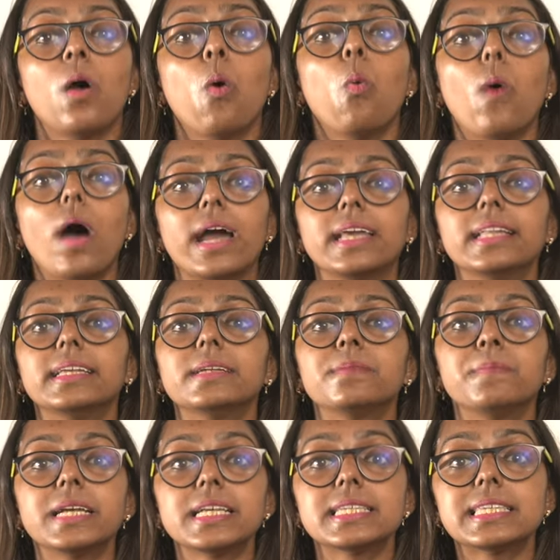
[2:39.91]
While it
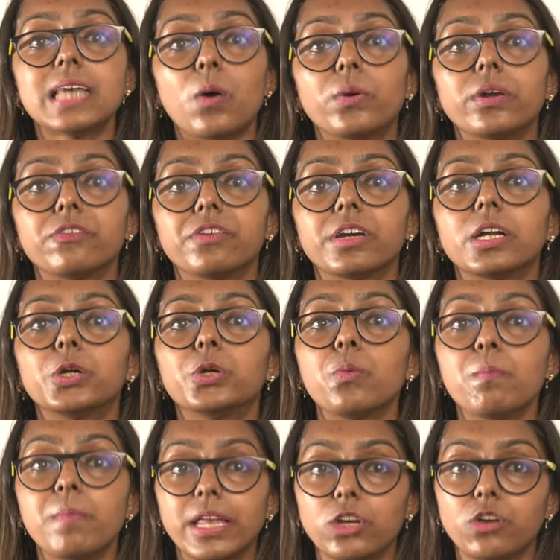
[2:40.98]
may sound difficult
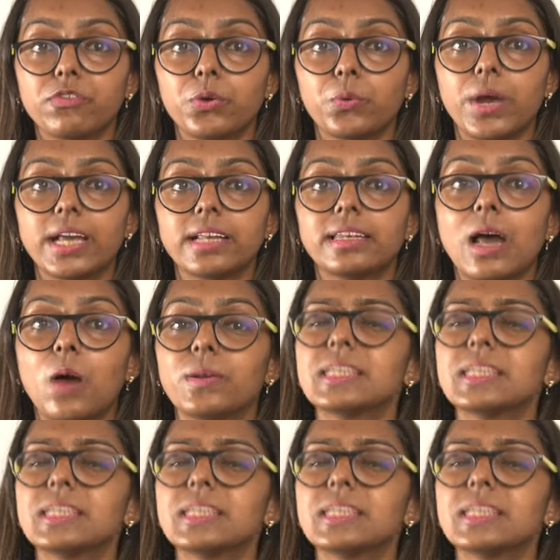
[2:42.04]
to many of you right now,